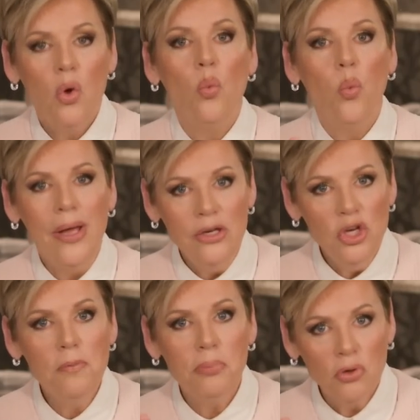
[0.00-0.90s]
when
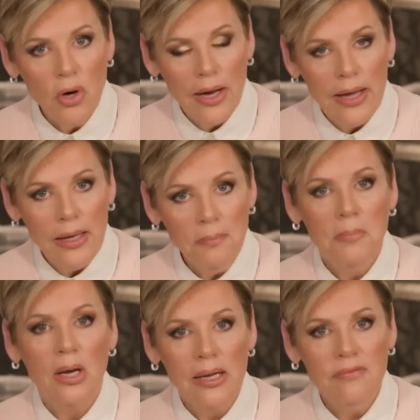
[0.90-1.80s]
you pray,
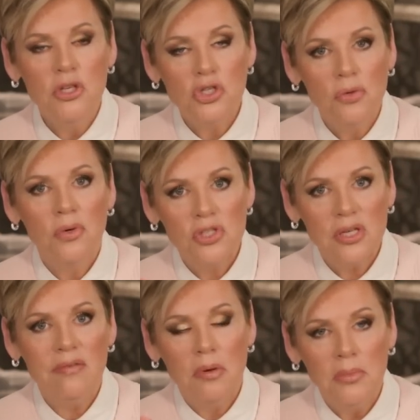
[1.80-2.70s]
believe that you
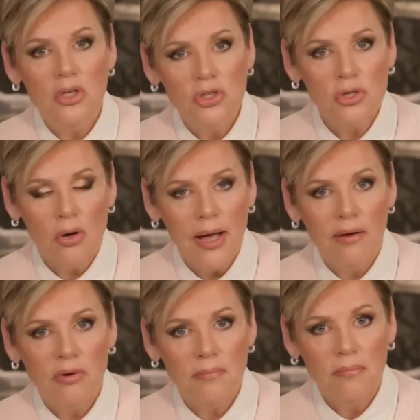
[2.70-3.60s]
receive them and you shall
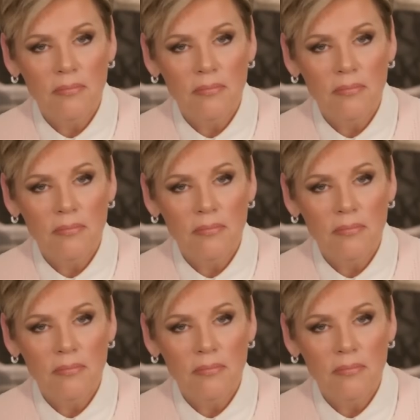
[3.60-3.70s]
have them.